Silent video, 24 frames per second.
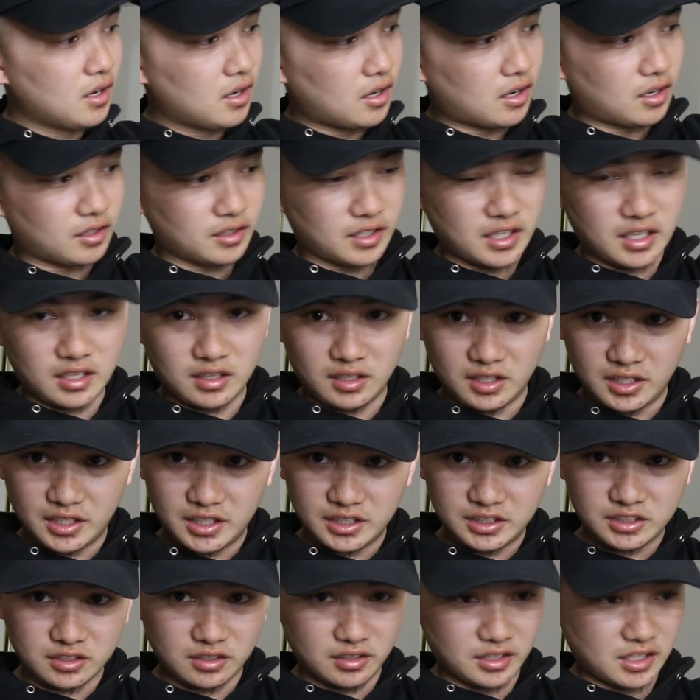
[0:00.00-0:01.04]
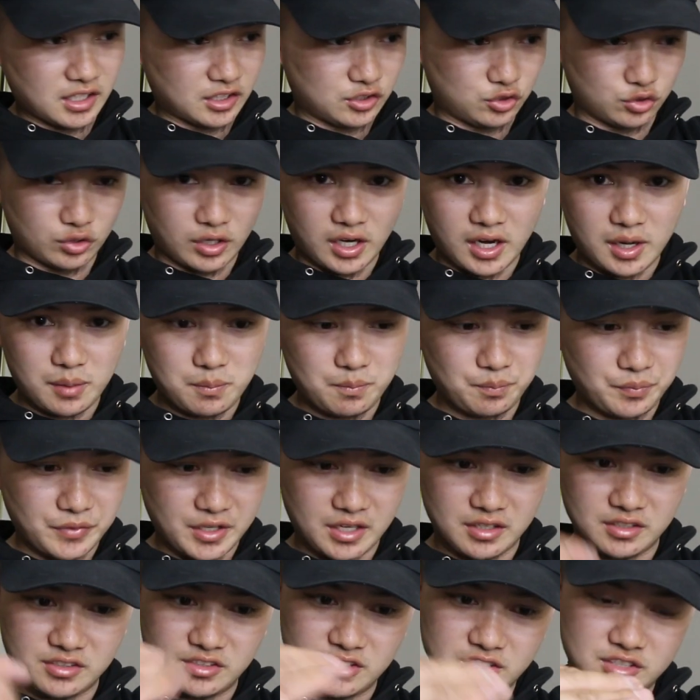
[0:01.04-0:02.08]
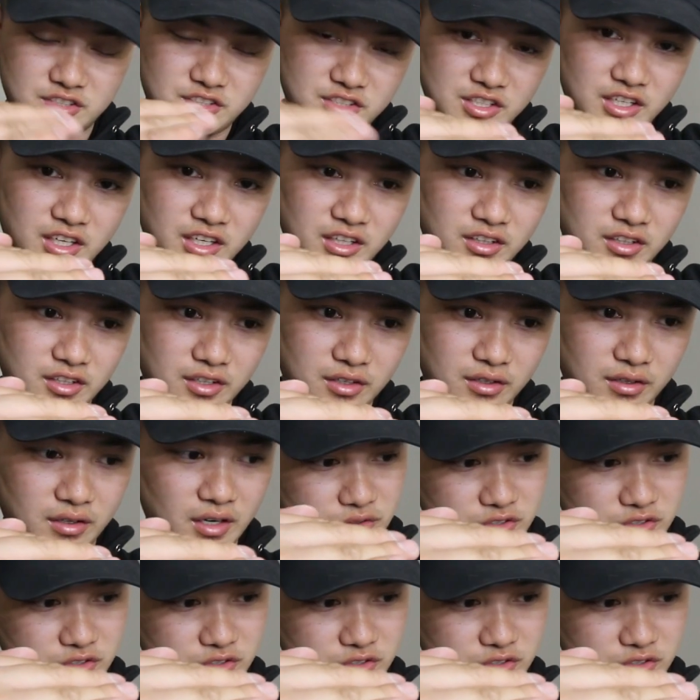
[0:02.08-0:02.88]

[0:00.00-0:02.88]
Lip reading: on that ledge, on that drop, and it's just sitting there.